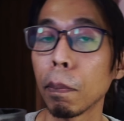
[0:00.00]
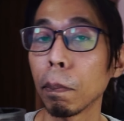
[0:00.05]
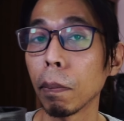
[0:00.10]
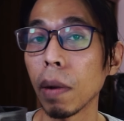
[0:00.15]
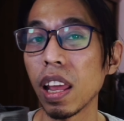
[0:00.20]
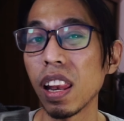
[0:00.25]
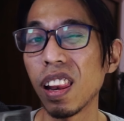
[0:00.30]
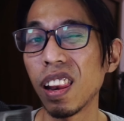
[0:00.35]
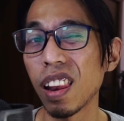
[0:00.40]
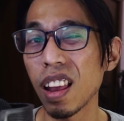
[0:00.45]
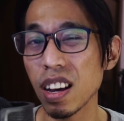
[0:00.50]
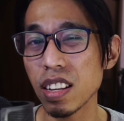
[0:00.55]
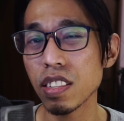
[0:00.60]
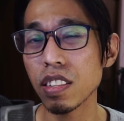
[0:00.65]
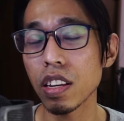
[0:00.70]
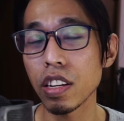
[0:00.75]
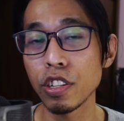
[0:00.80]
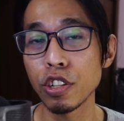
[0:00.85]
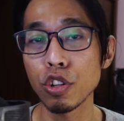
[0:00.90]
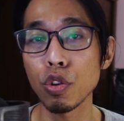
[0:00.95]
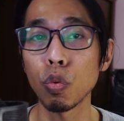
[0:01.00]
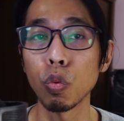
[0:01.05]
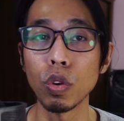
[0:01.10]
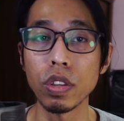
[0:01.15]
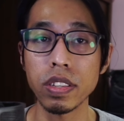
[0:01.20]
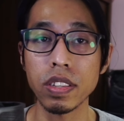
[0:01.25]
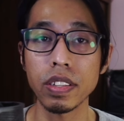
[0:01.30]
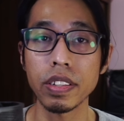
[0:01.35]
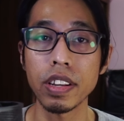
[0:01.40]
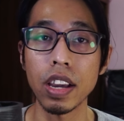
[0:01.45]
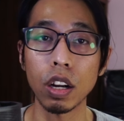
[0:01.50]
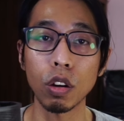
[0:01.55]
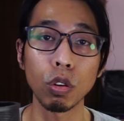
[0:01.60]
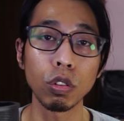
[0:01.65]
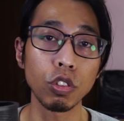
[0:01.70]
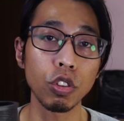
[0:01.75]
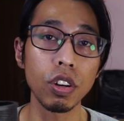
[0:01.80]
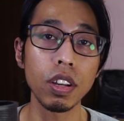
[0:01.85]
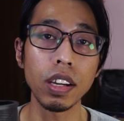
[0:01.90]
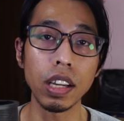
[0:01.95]
My last issue with their
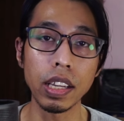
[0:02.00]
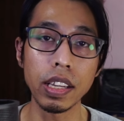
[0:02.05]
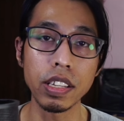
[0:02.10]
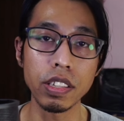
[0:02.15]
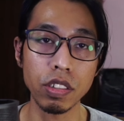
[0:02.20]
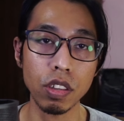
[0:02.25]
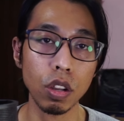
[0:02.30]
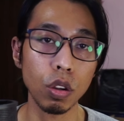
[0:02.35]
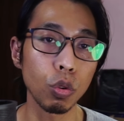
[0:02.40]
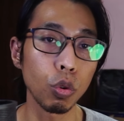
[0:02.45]
controller is